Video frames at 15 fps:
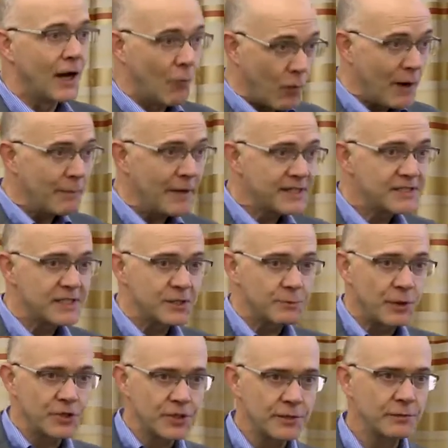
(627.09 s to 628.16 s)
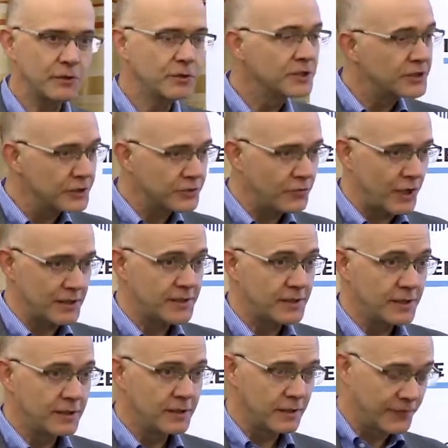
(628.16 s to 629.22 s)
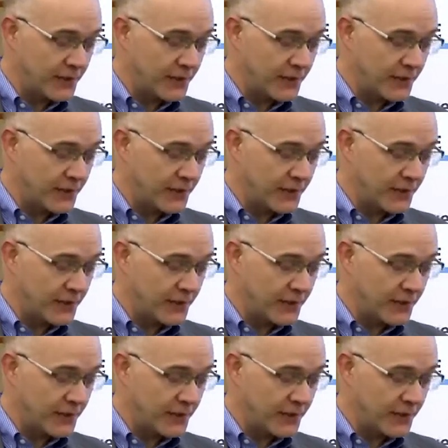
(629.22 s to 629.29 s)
What makes this possible? The trust.